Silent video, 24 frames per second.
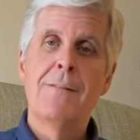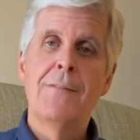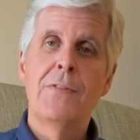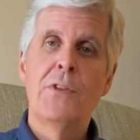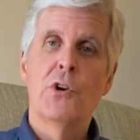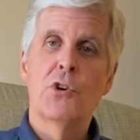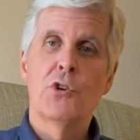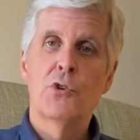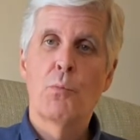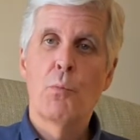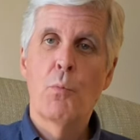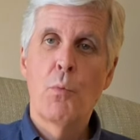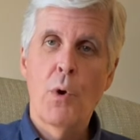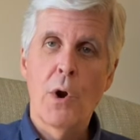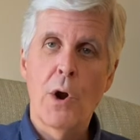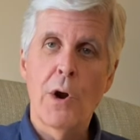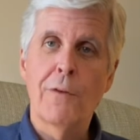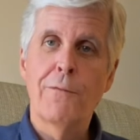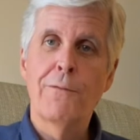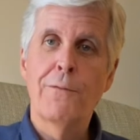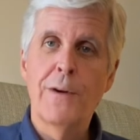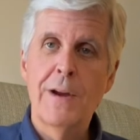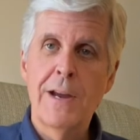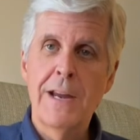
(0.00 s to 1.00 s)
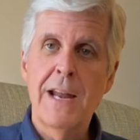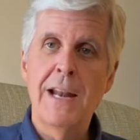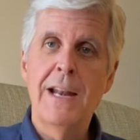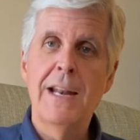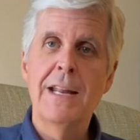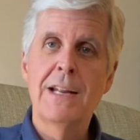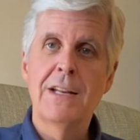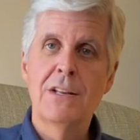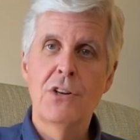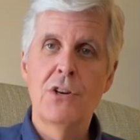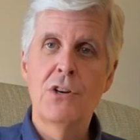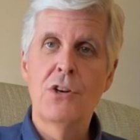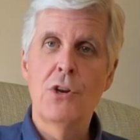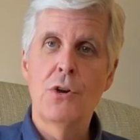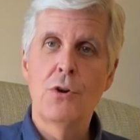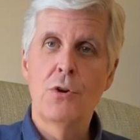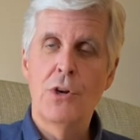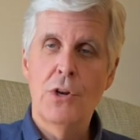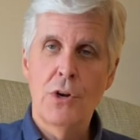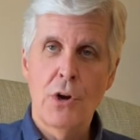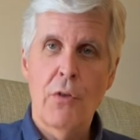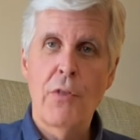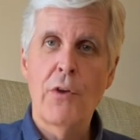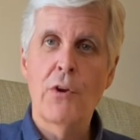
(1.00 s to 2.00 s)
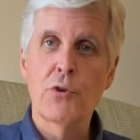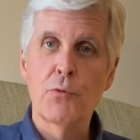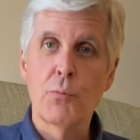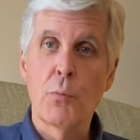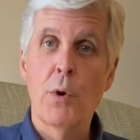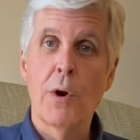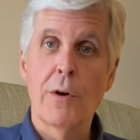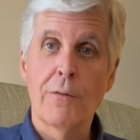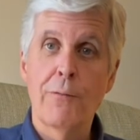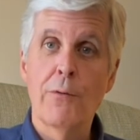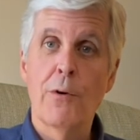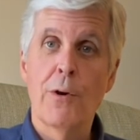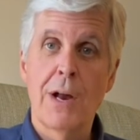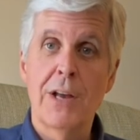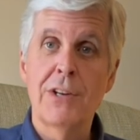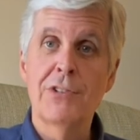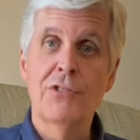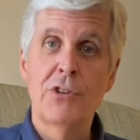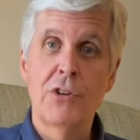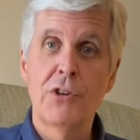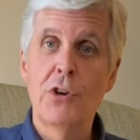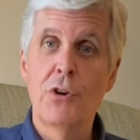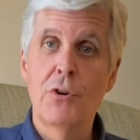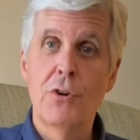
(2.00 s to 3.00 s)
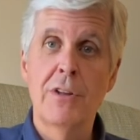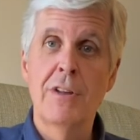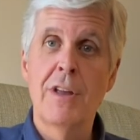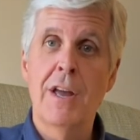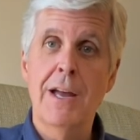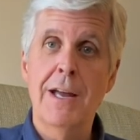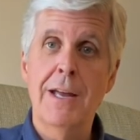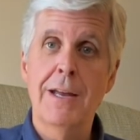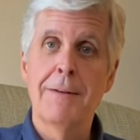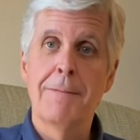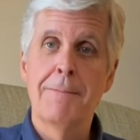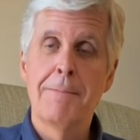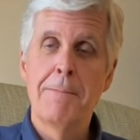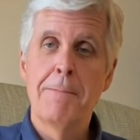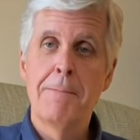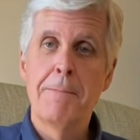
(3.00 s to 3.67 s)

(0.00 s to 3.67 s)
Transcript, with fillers: There's work for Gideon to do. You know, there's work for us to do today.